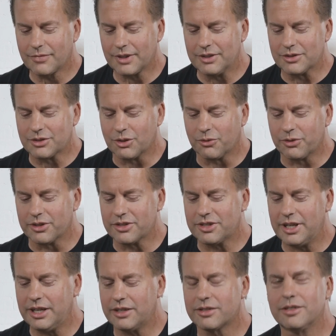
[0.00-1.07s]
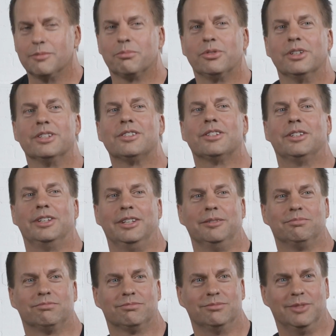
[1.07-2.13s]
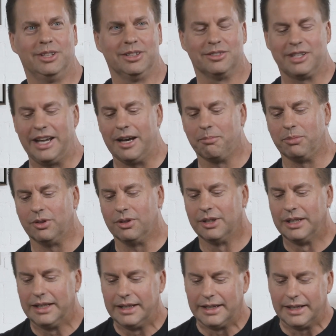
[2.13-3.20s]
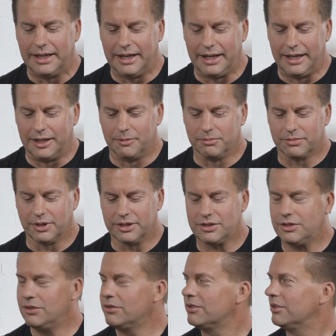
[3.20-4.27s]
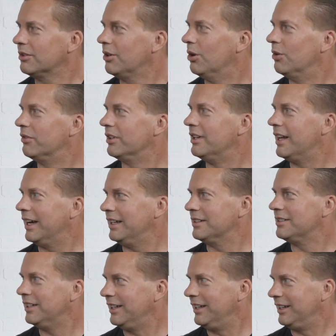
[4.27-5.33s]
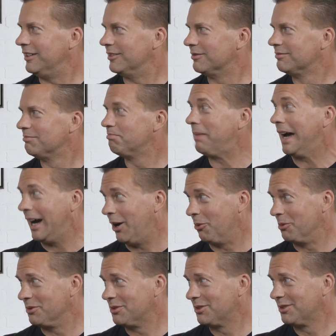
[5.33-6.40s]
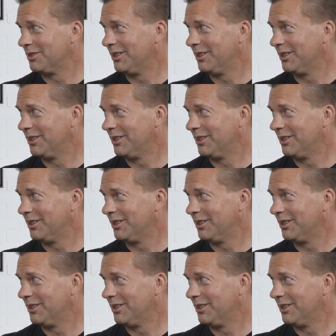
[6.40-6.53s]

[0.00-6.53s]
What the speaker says: so for the sake of simplicity, an example, let's use the COVID-19 pounds.